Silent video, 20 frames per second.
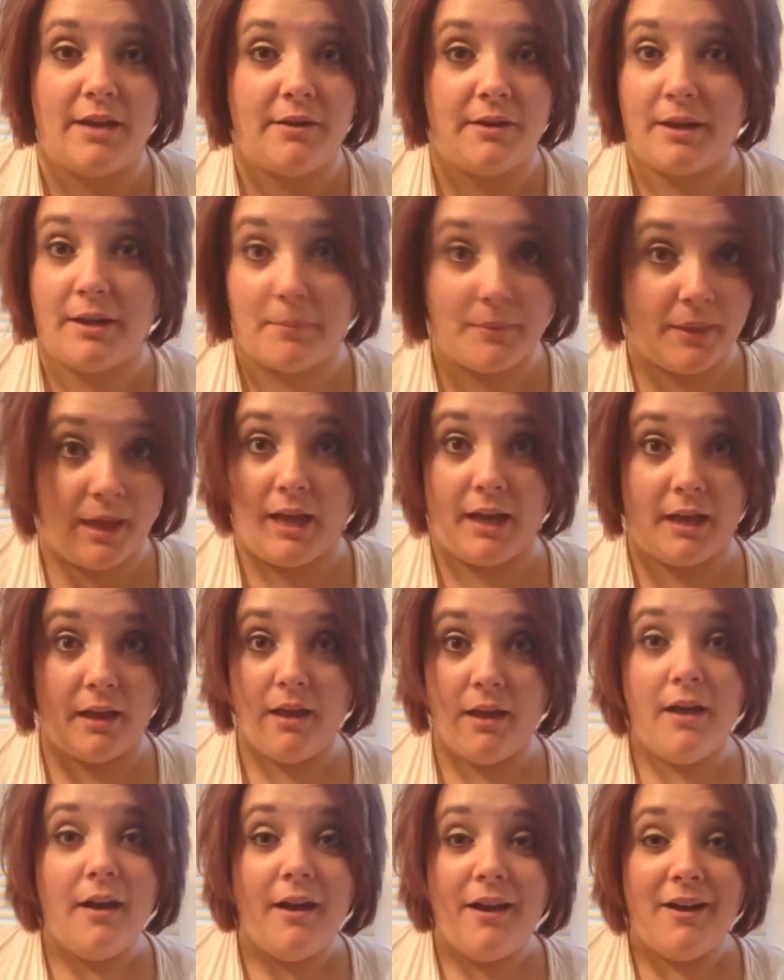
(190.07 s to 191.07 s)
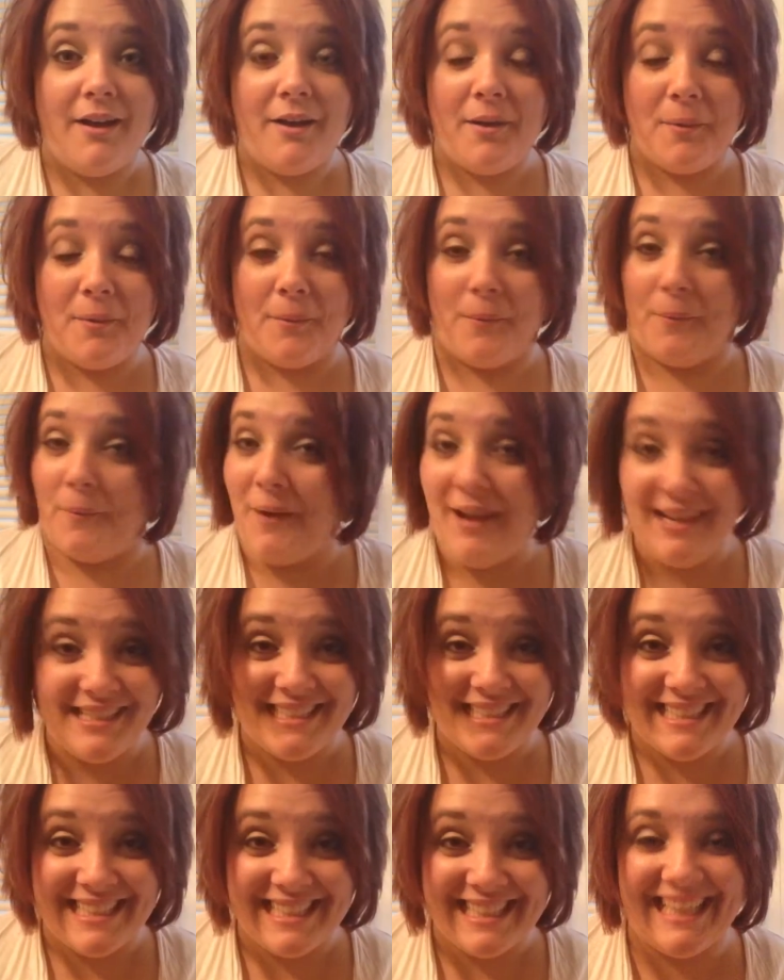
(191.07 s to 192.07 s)
And I'm like,
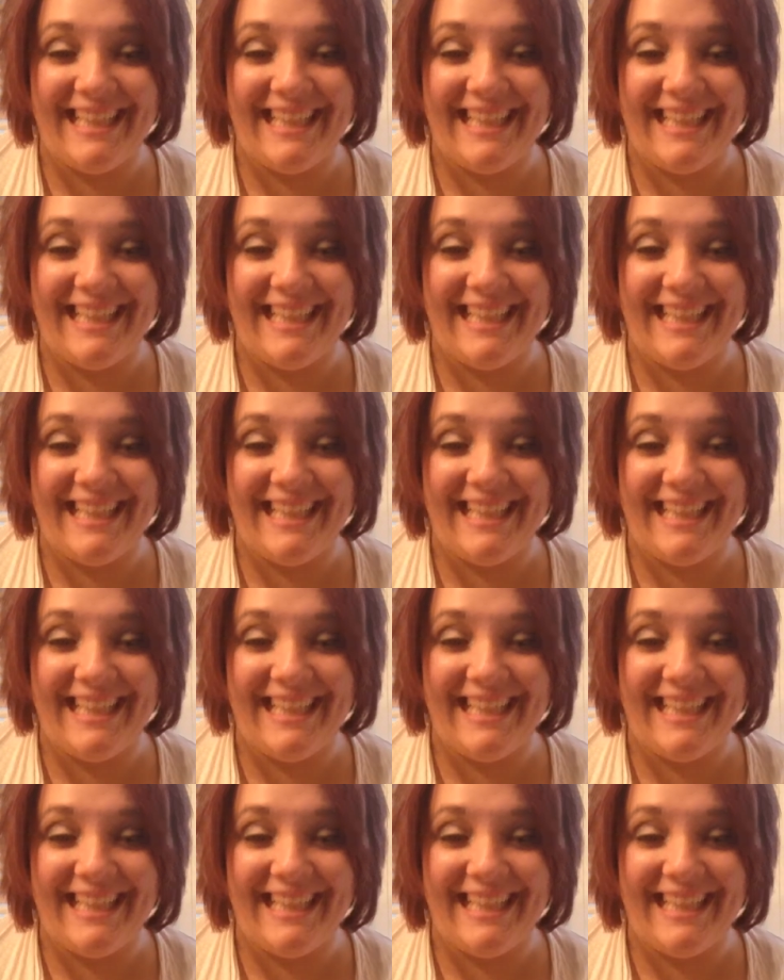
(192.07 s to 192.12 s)
what?